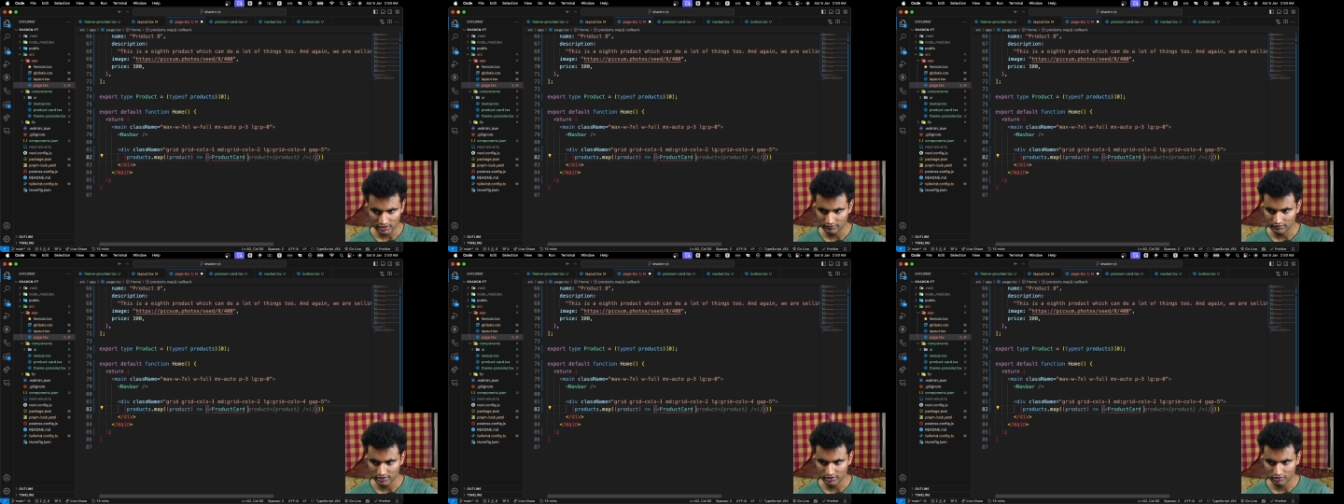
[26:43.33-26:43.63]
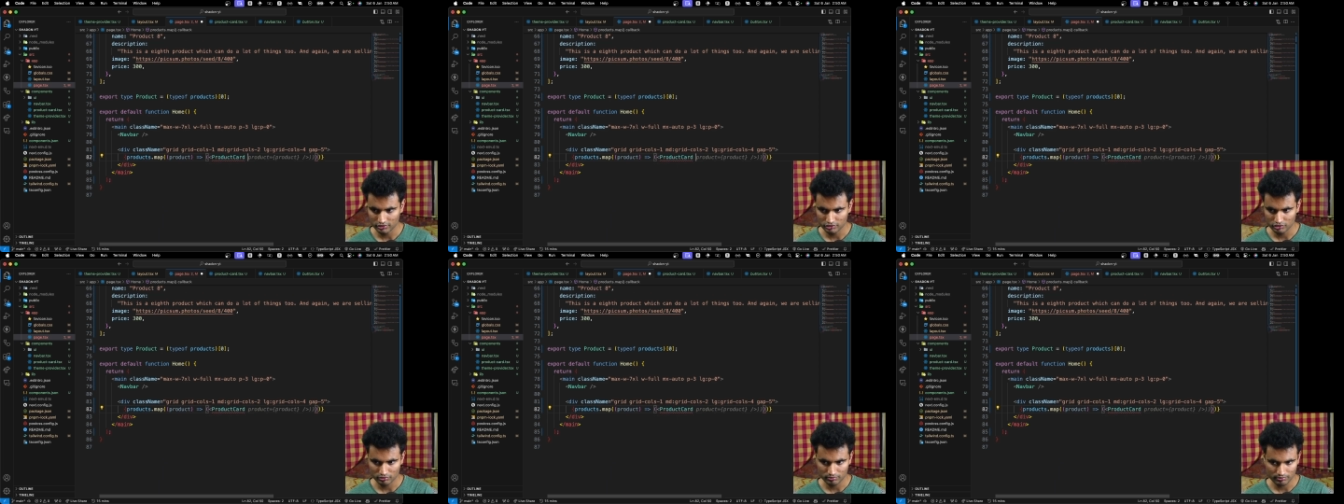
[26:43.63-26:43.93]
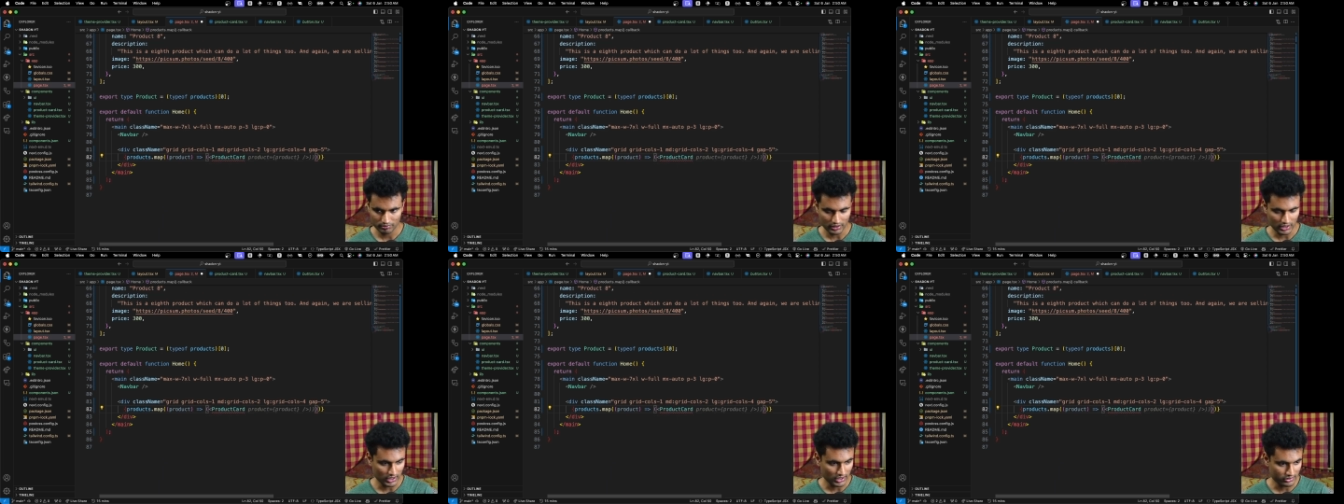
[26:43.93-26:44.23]
we are going to
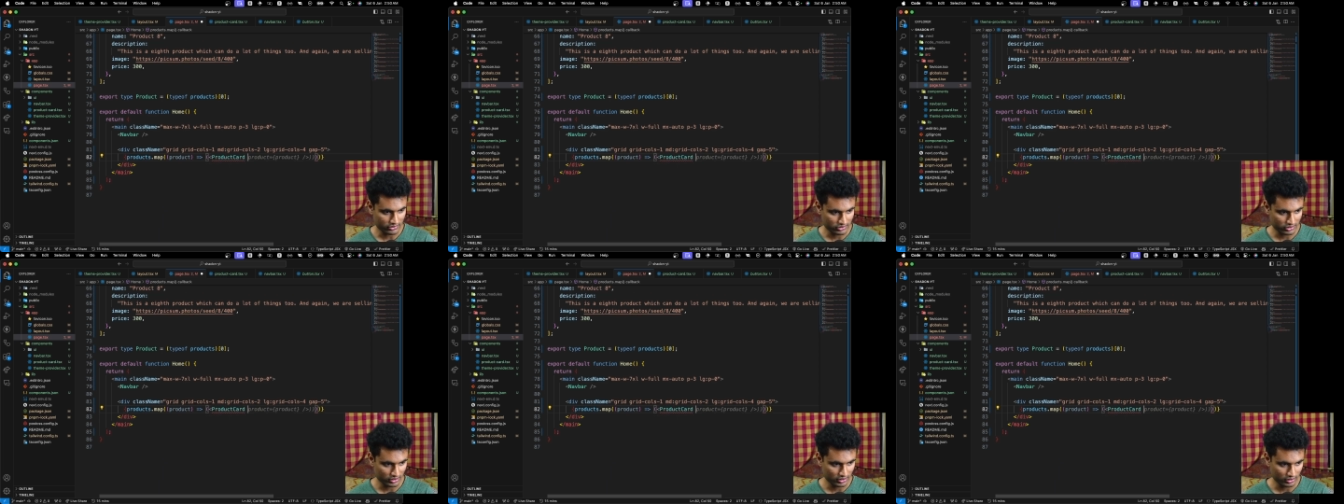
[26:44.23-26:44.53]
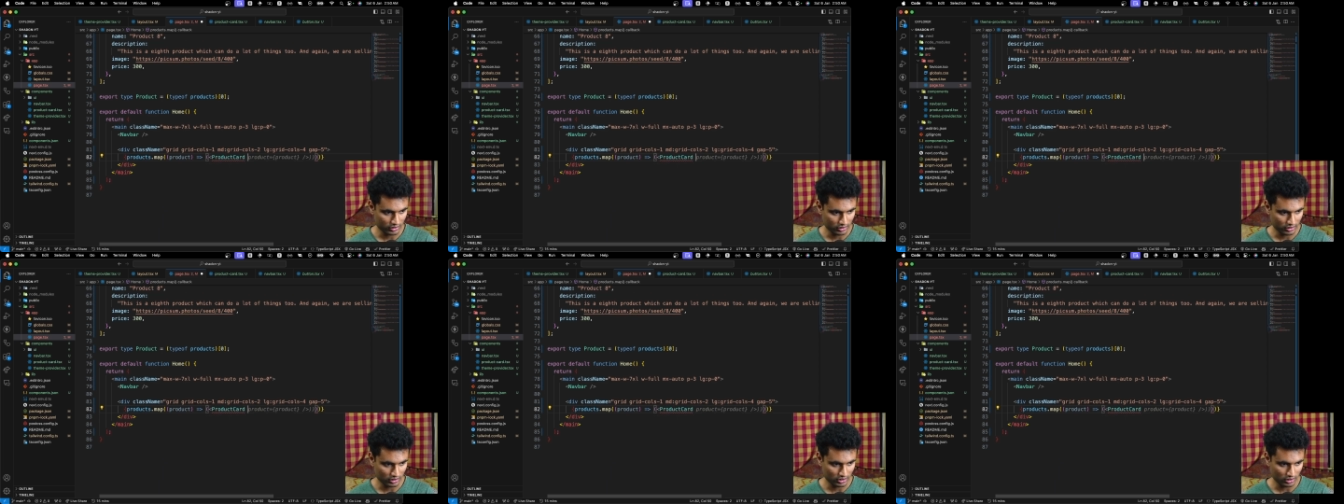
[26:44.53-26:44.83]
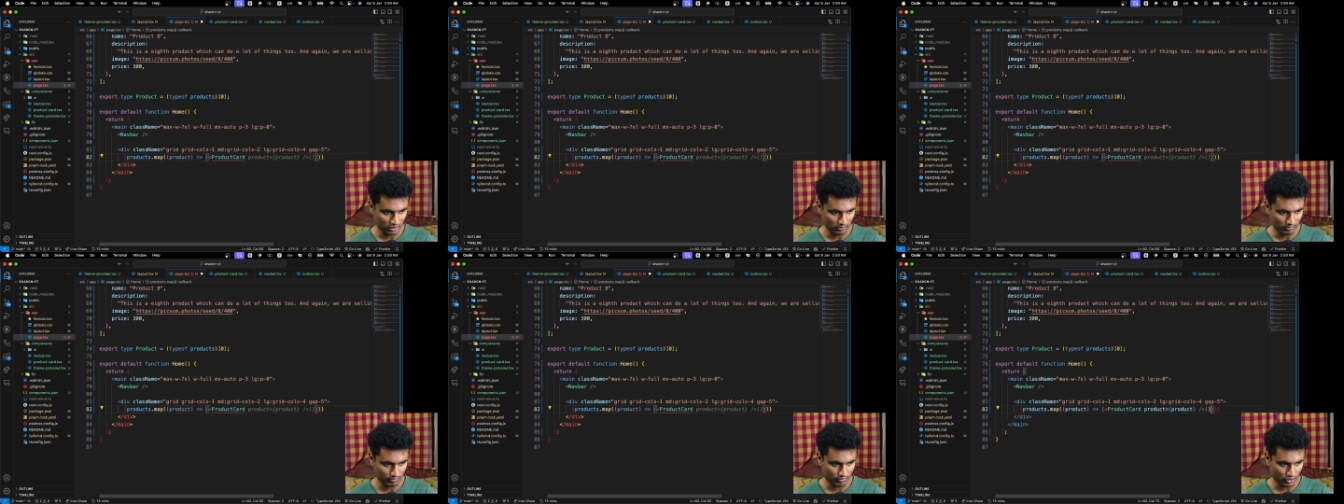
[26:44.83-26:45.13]
pass in
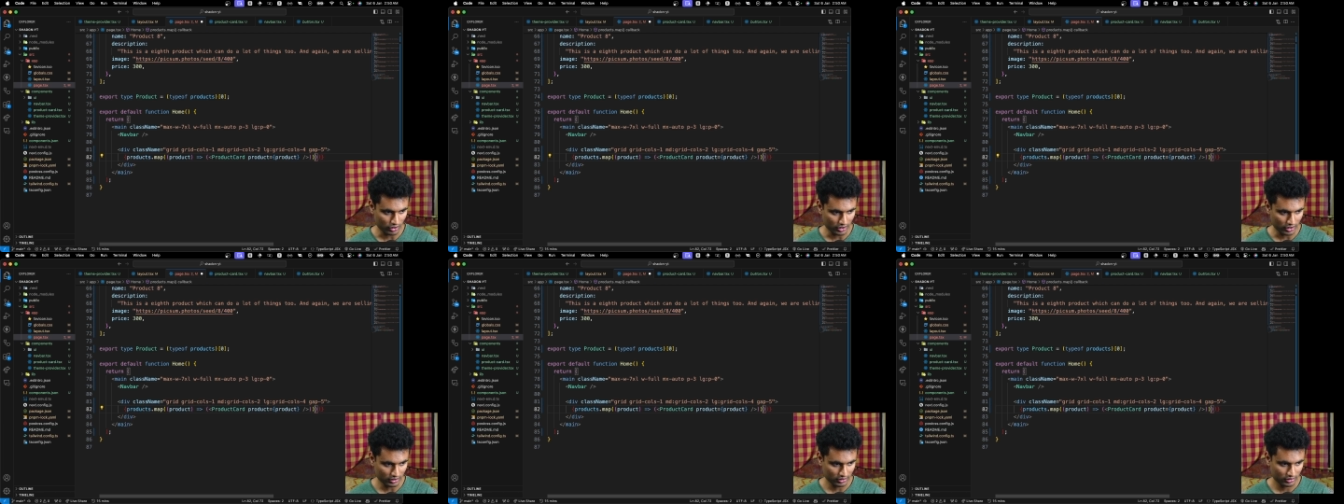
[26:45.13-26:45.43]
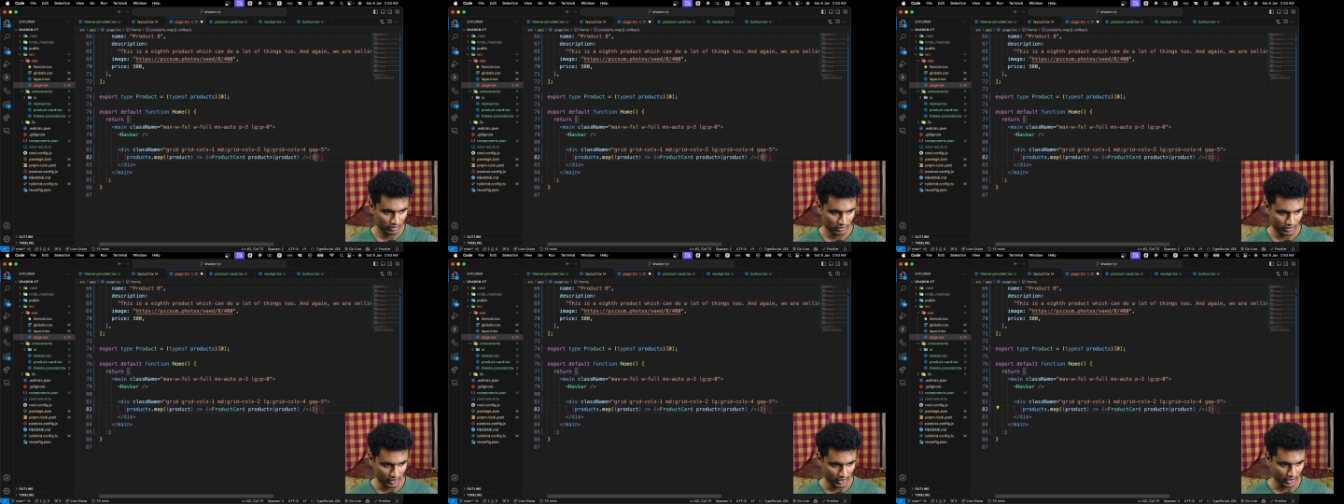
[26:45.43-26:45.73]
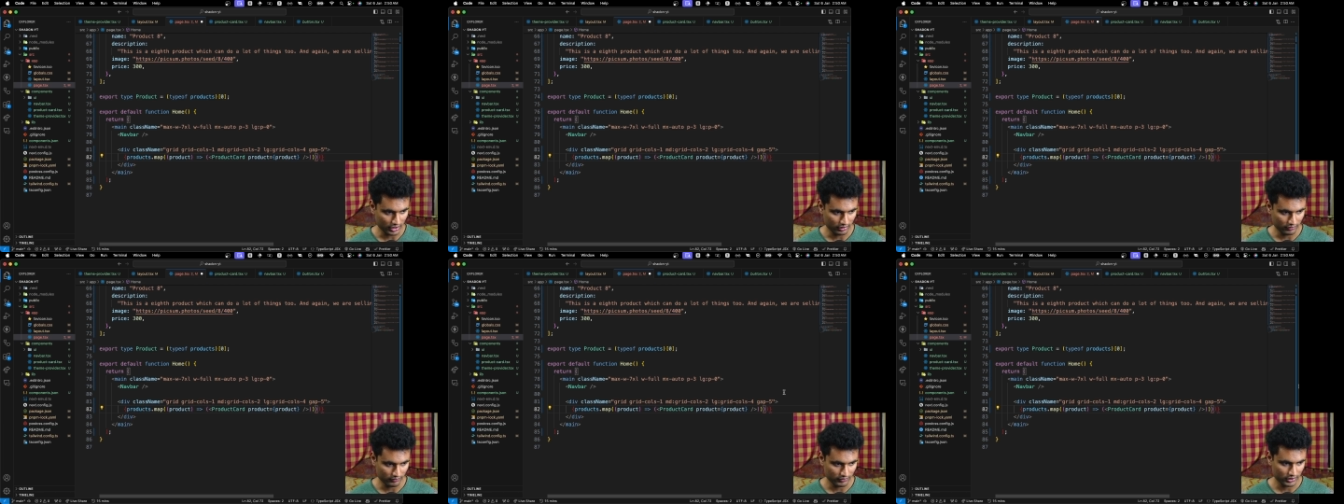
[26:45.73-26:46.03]
the product,
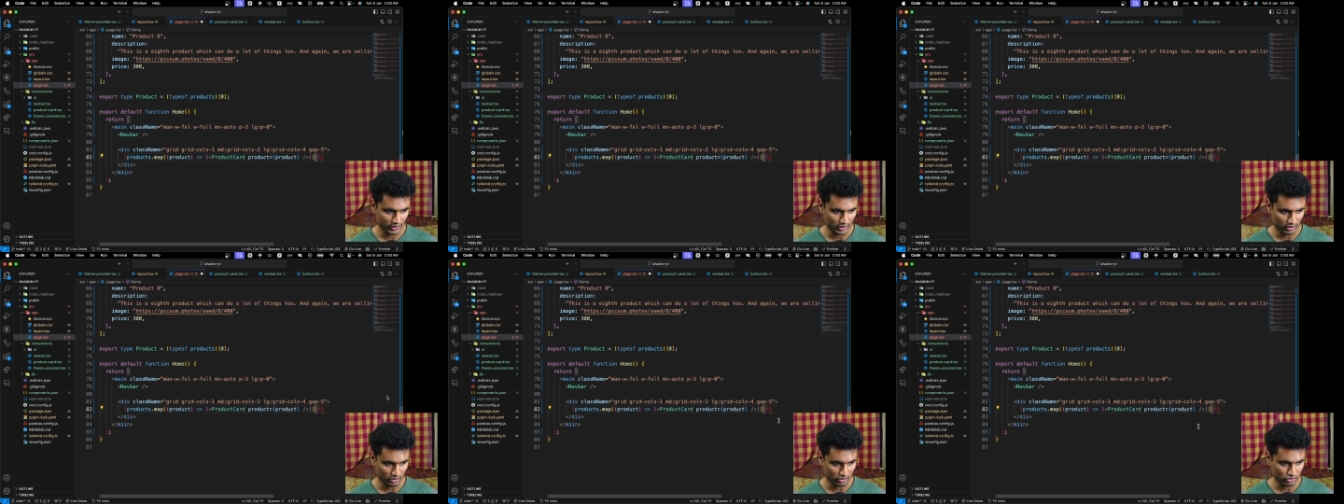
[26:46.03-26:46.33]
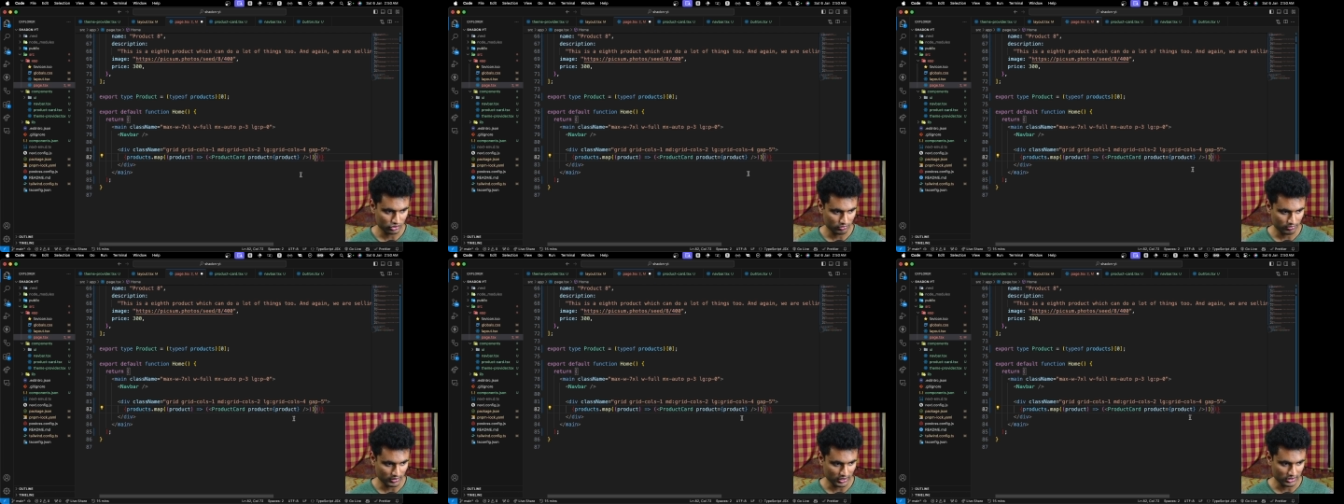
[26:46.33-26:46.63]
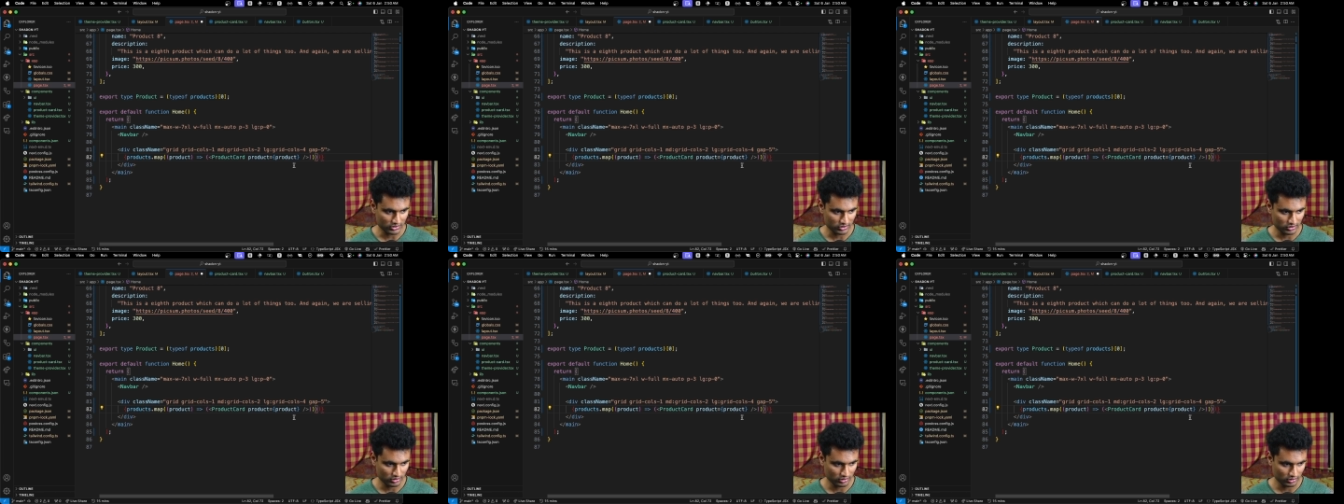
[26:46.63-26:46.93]
and we can also
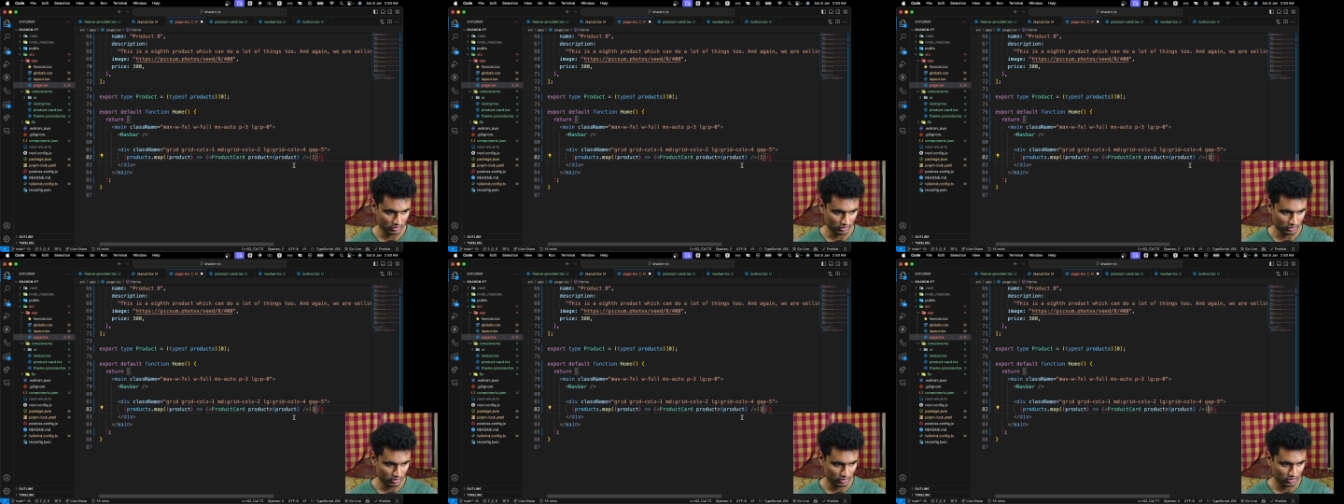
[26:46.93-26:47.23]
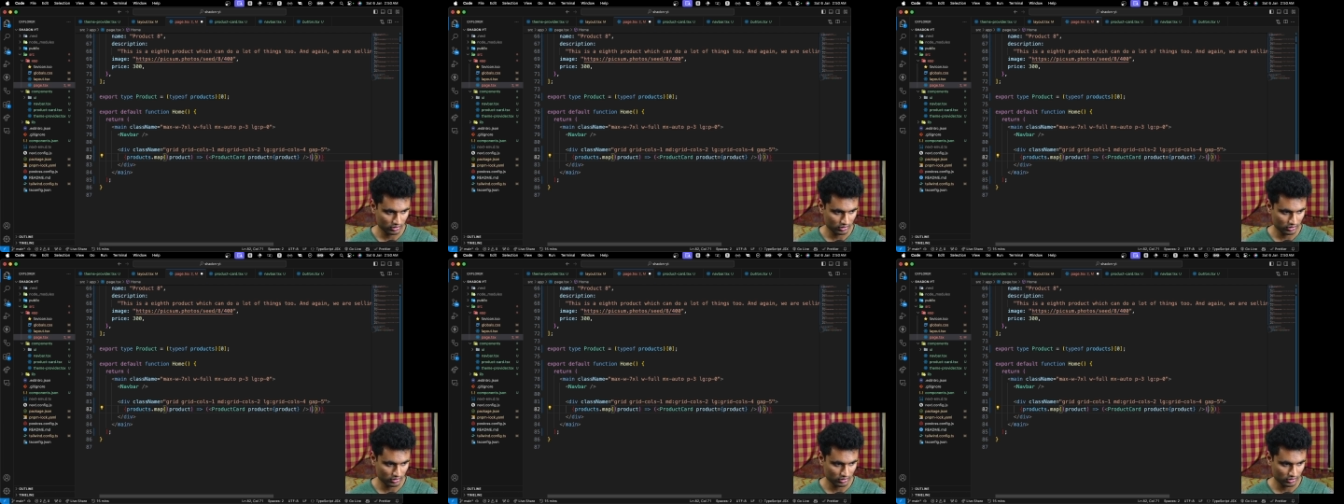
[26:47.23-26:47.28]
pass in